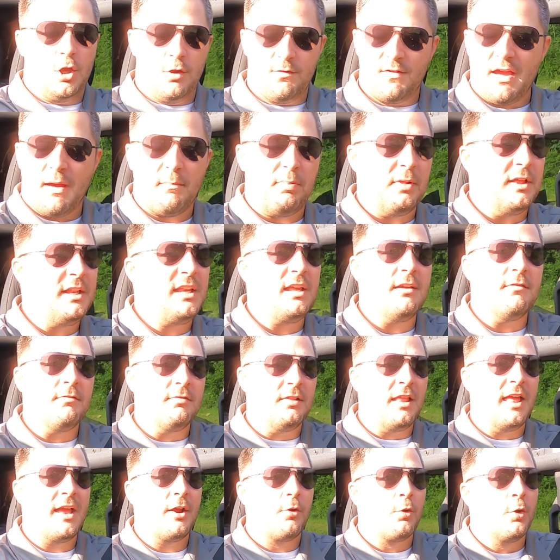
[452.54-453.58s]
You've got plenty
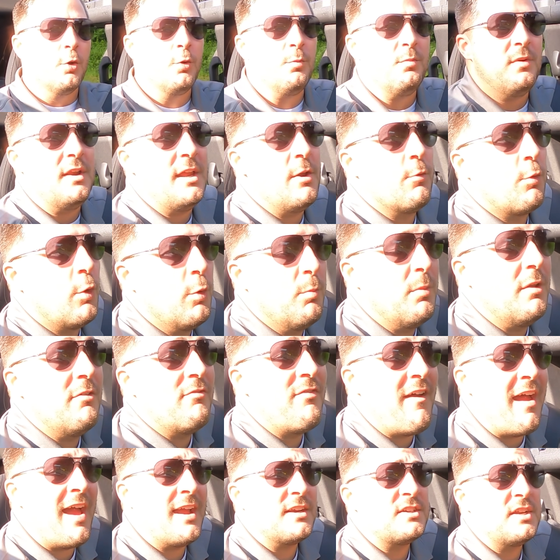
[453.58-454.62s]
of leg room, knee room. In
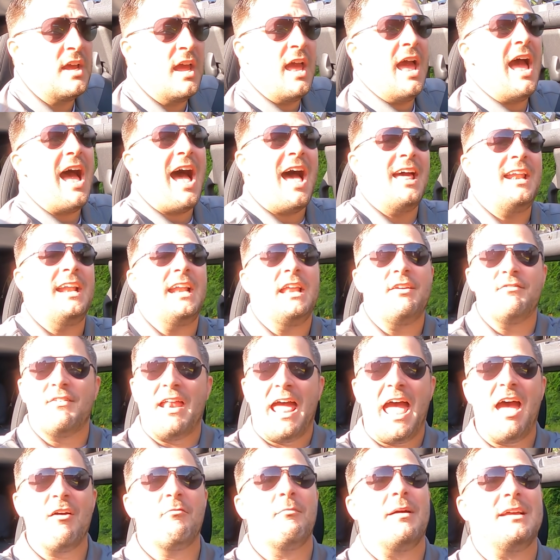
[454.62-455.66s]
fact, I didn't even
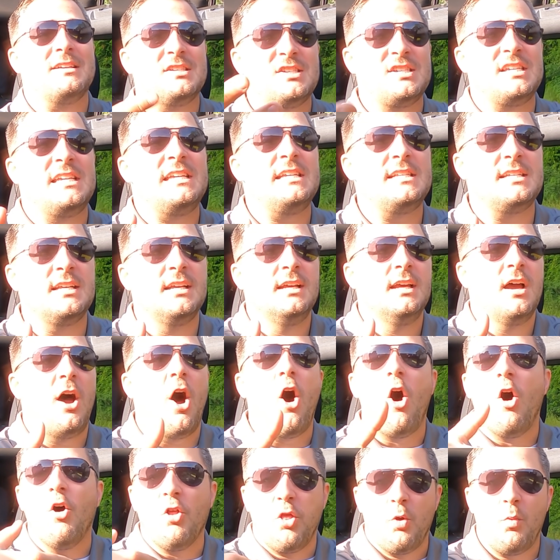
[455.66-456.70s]
have my seat
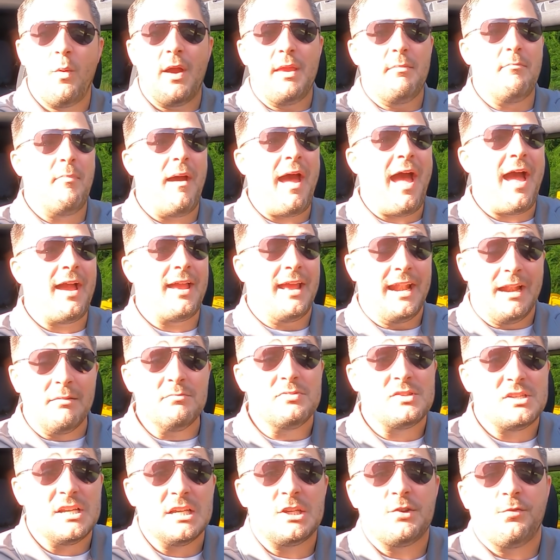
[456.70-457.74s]
all the way back, and
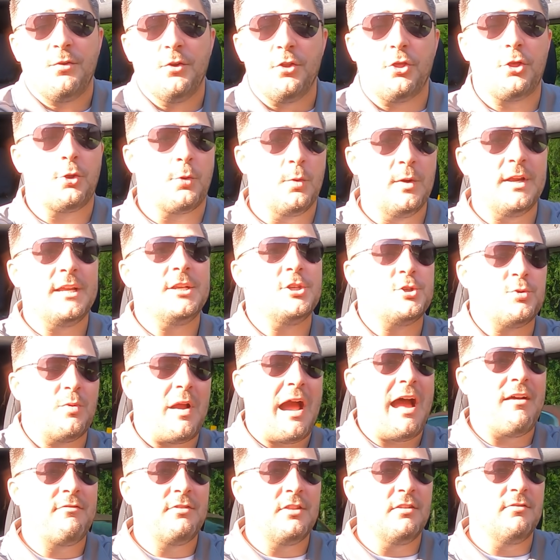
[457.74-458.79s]
I'm 6'3"
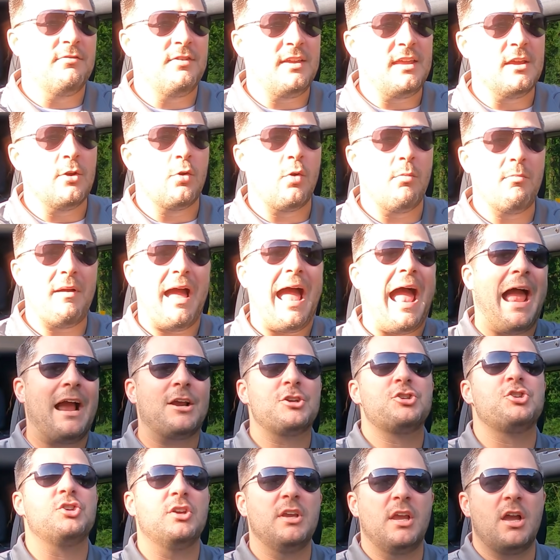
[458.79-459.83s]
driving the vehicle. I'm
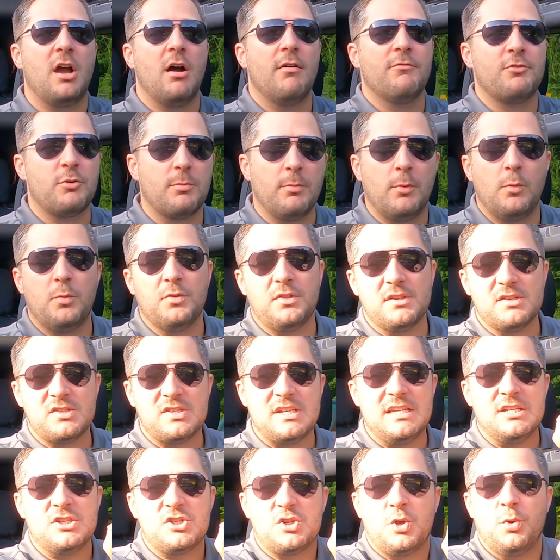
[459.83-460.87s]
actually comfortable with the
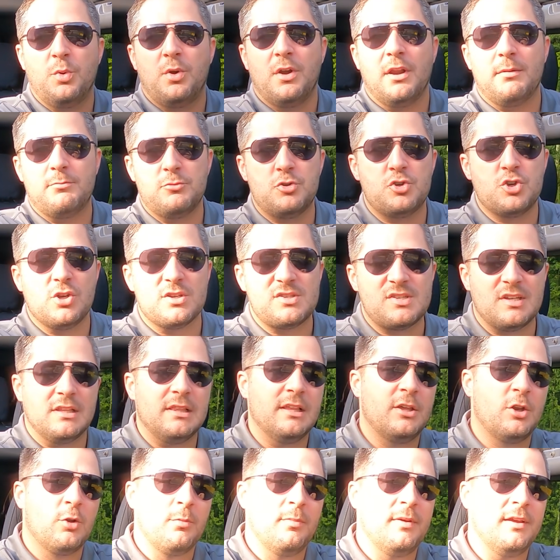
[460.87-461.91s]
seat scooted up just a
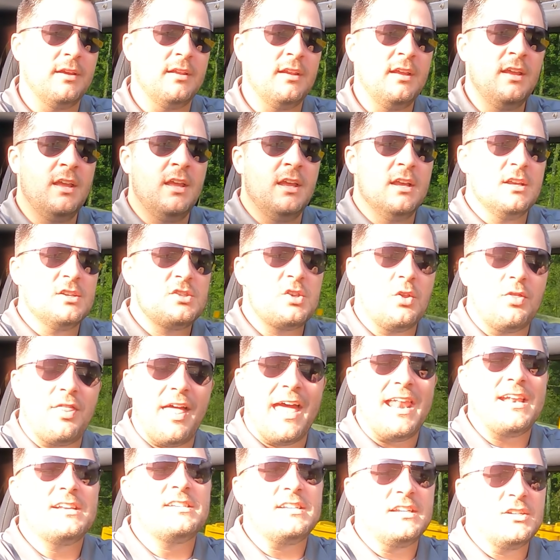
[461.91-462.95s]
little bit. So
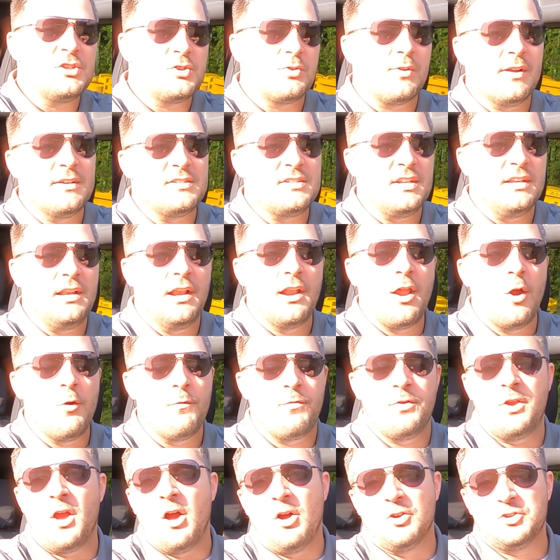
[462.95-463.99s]
that is interesting to
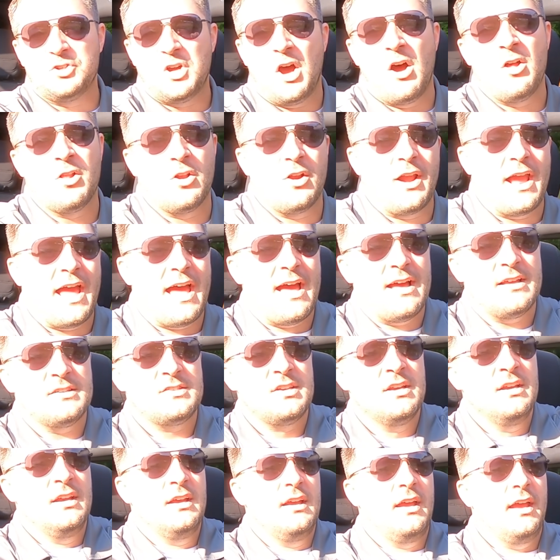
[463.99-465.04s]
know for y'all taller
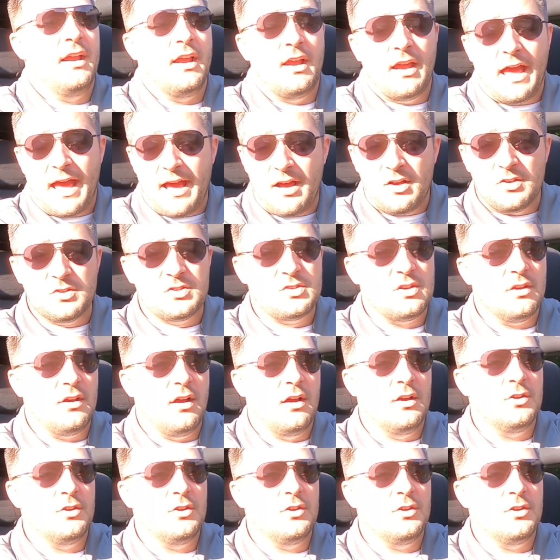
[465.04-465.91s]
guys and gals.